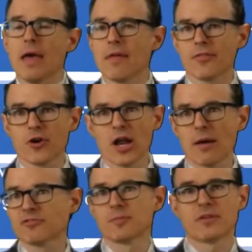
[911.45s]
And the third
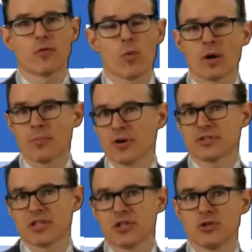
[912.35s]
option would be for one
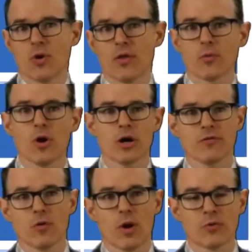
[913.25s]
person to do all the work
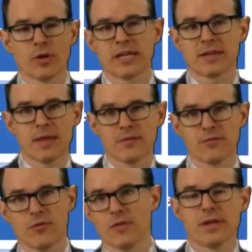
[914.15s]
for 1 week, and then
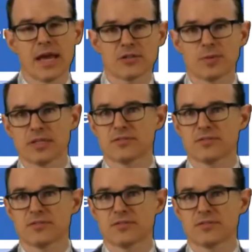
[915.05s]
for the next week,